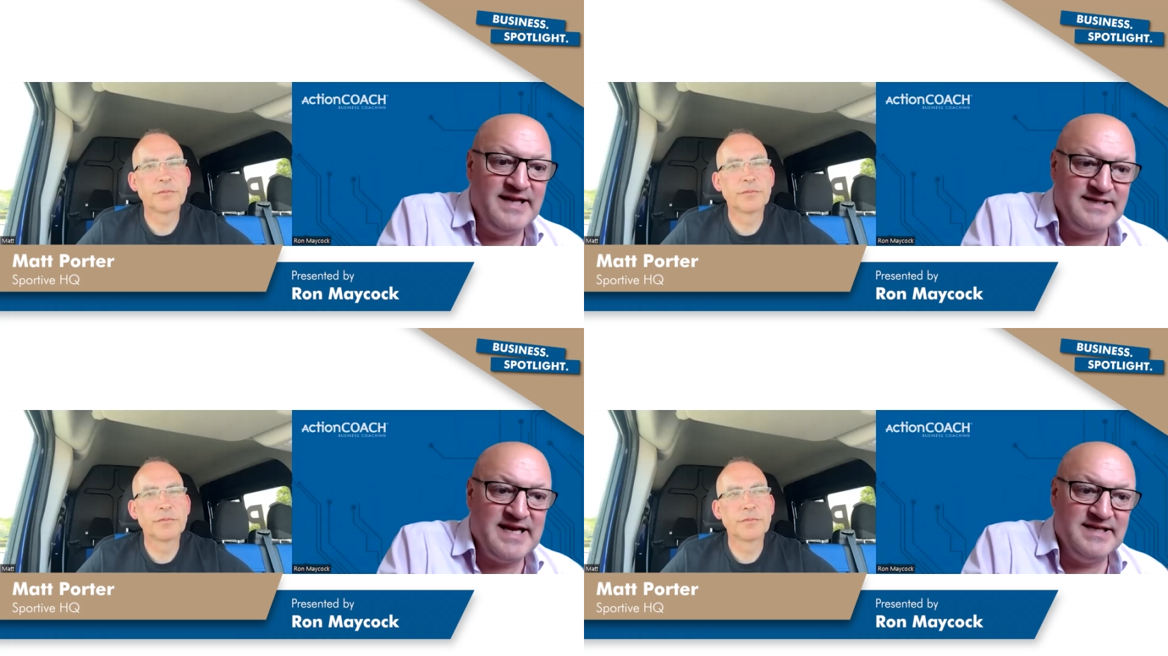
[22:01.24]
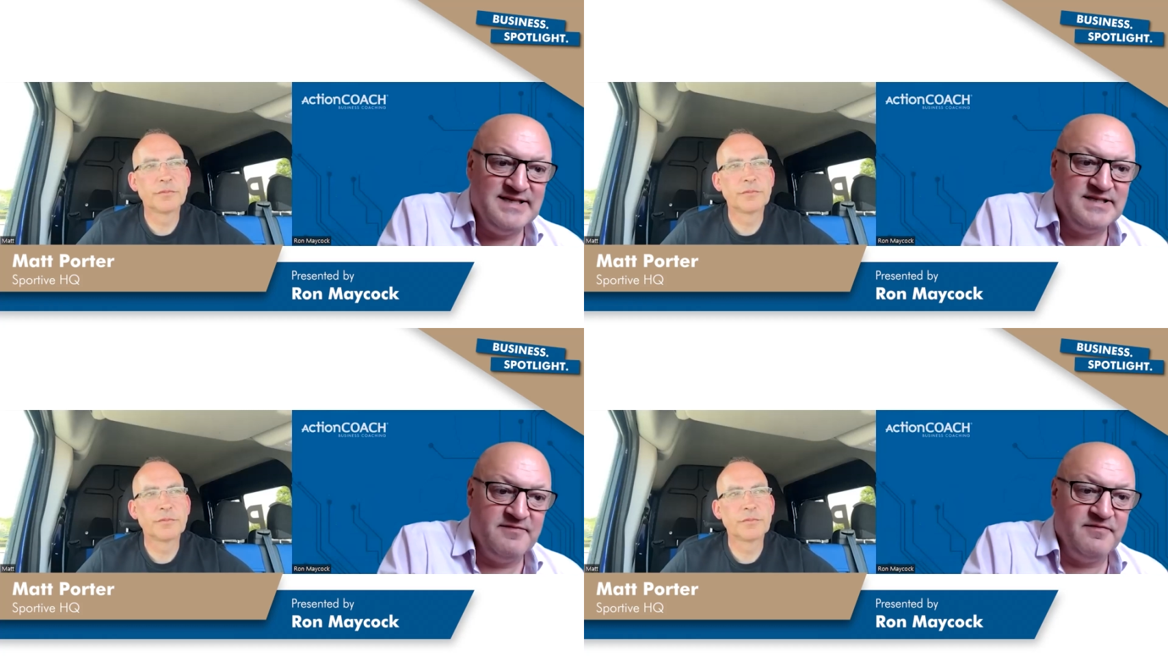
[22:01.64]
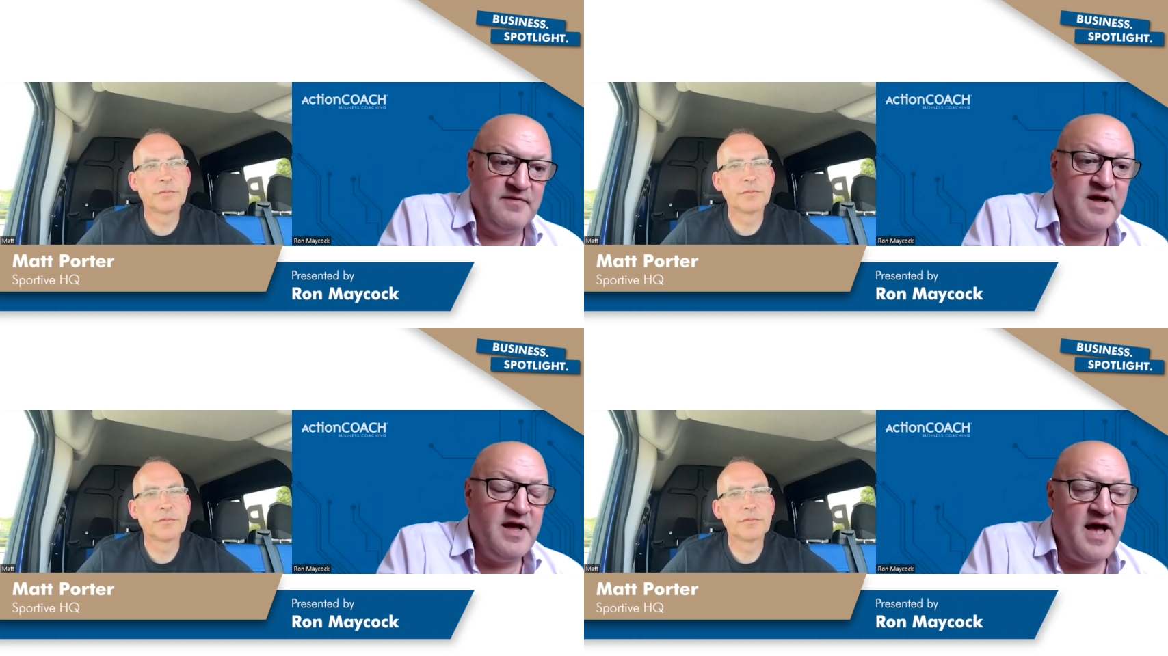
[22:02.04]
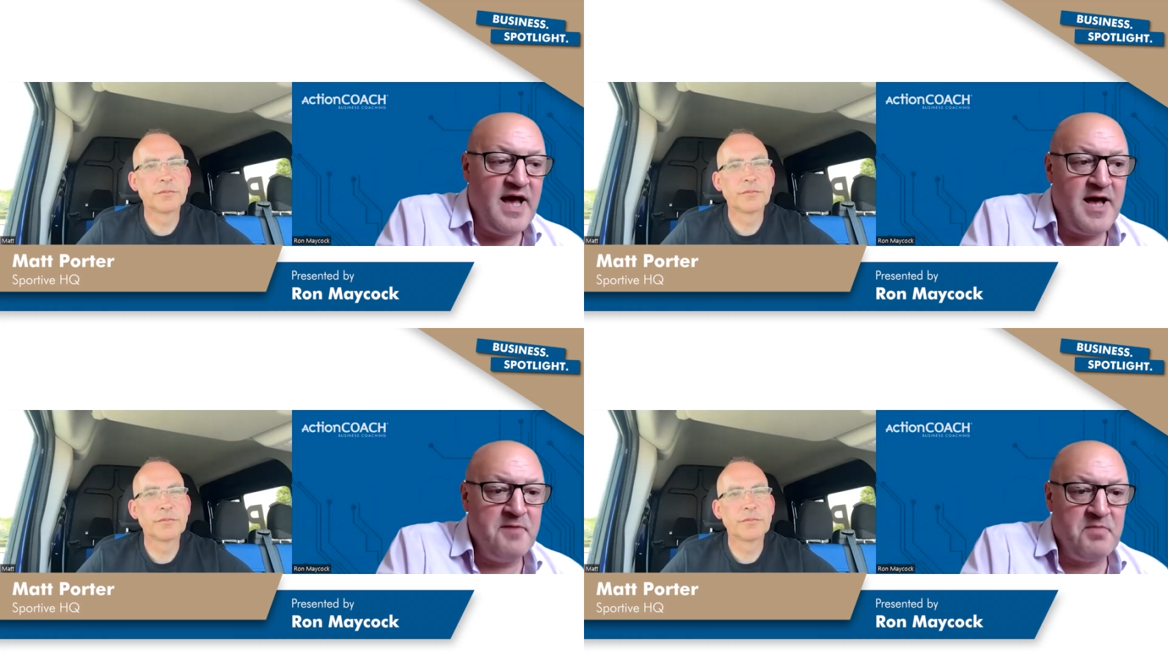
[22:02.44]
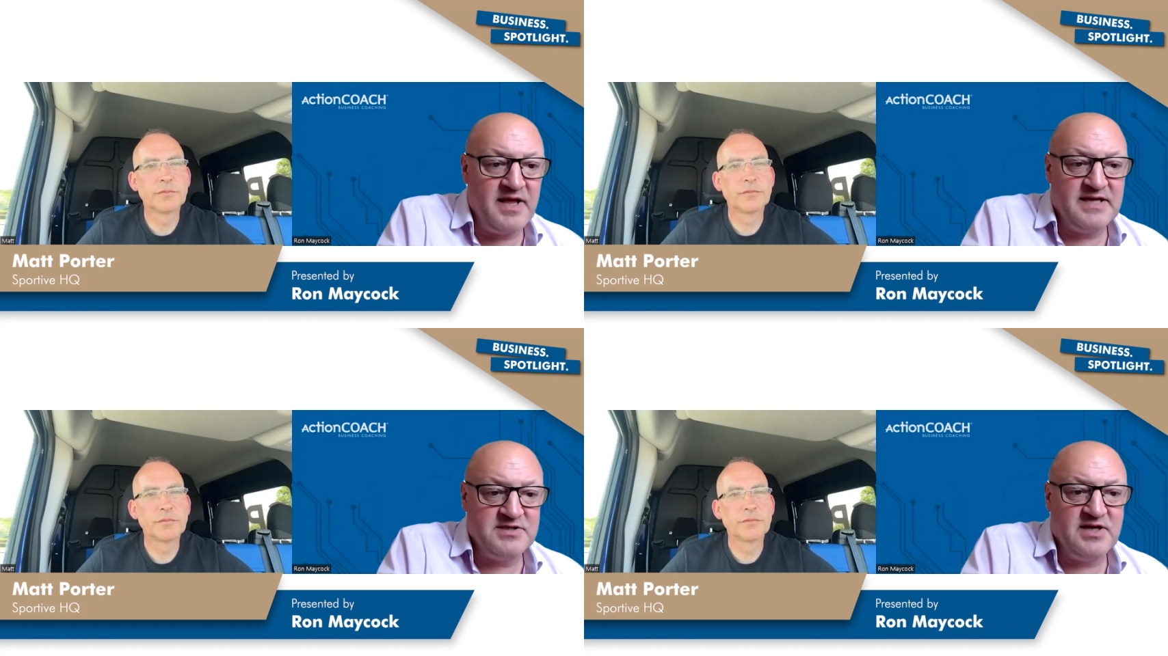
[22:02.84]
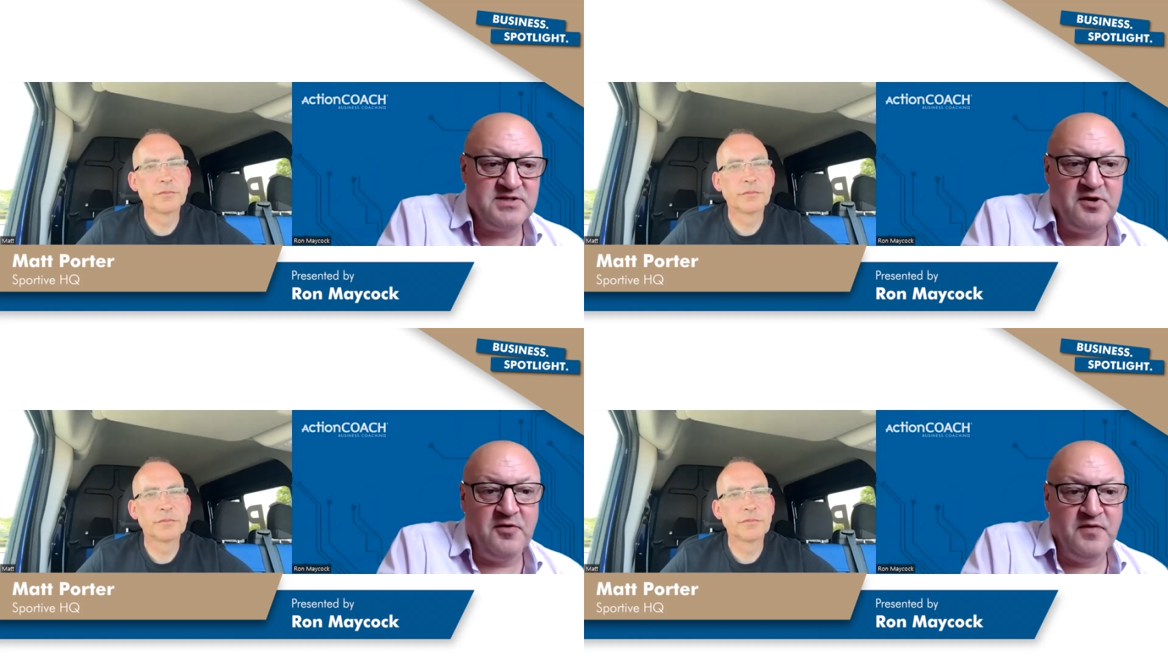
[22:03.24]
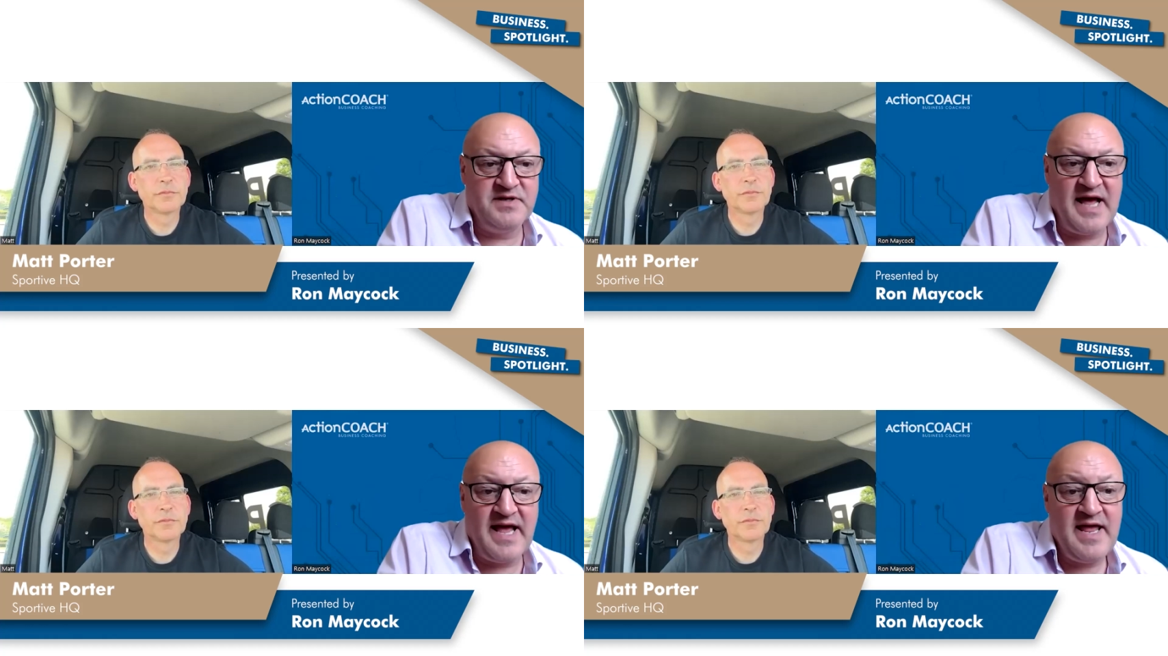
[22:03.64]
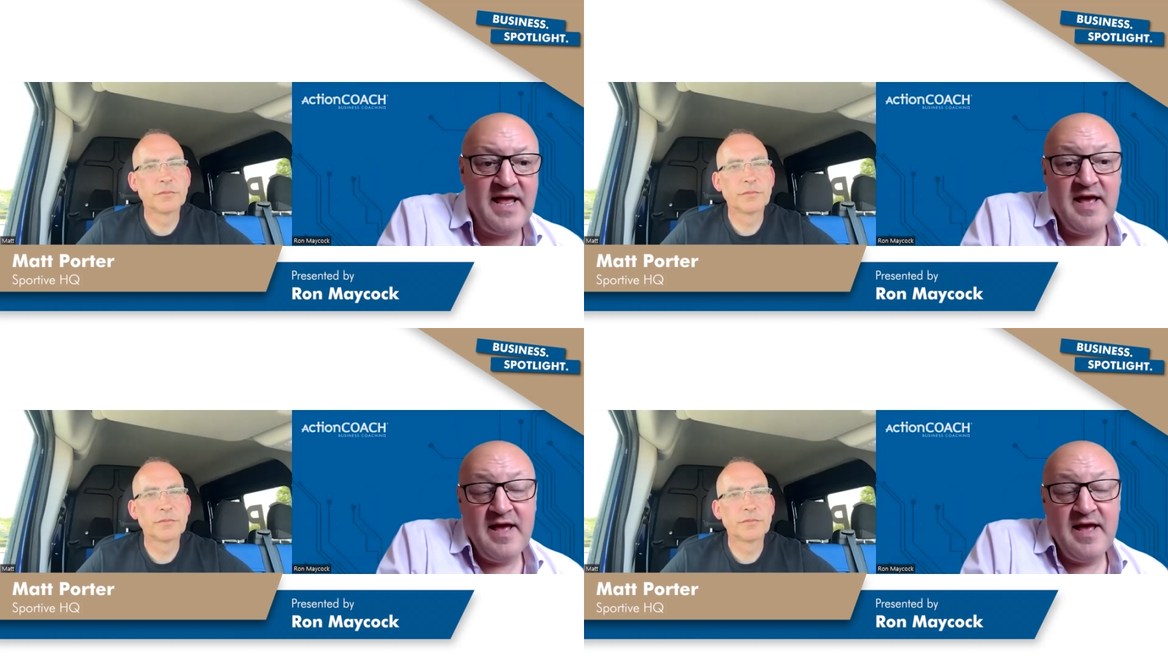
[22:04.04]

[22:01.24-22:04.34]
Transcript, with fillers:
Speaker 1: intensive, um I guess, actually on the day.